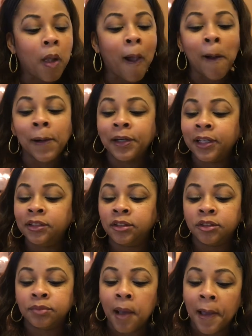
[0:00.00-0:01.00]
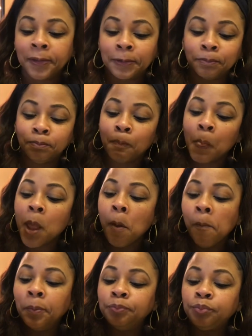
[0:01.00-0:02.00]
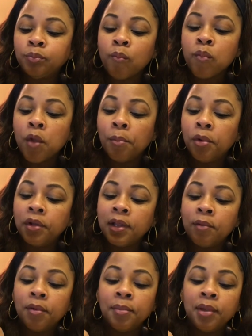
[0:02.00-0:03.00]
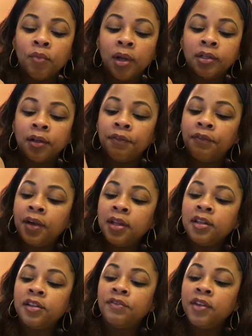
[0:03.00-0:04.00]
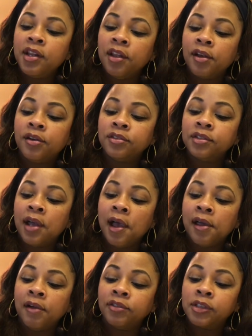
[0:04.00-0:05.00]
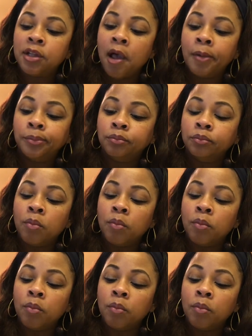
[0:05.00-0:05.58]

I can't do spicy. Boy, that would be one of the funniest videos y'all ever saw.